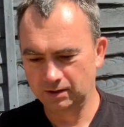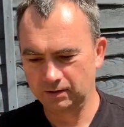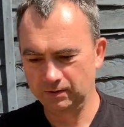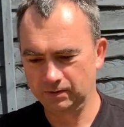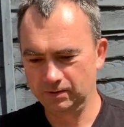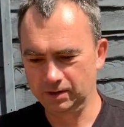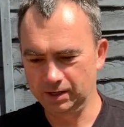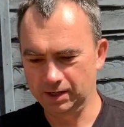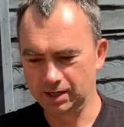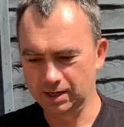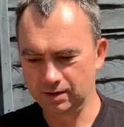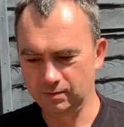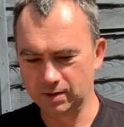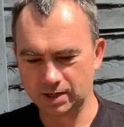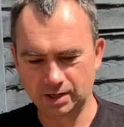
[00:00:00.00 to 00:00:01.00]
Right,
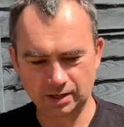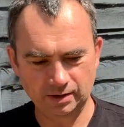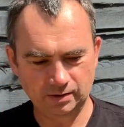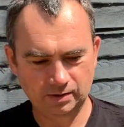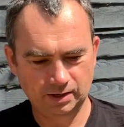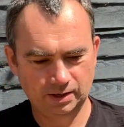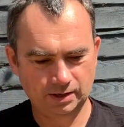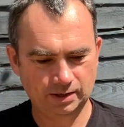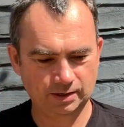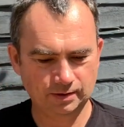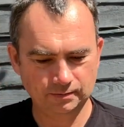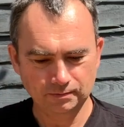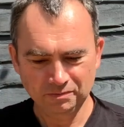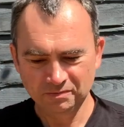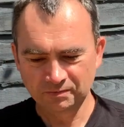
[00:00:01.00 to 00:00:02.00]
here we go.
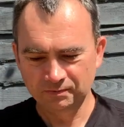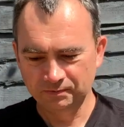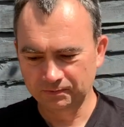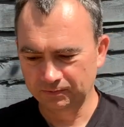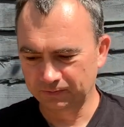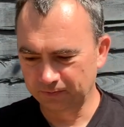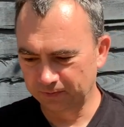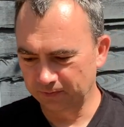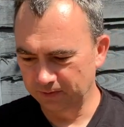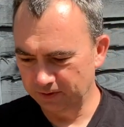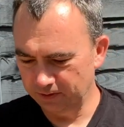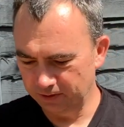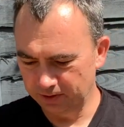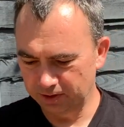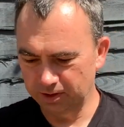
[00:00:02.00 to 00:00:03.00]

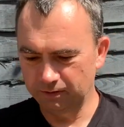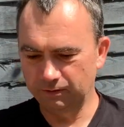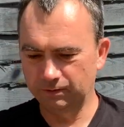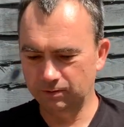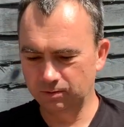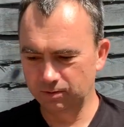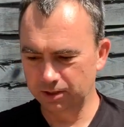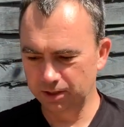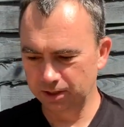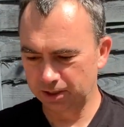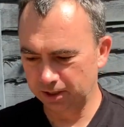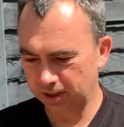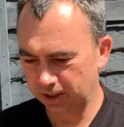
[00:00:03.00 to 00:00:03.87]
Nicely folded.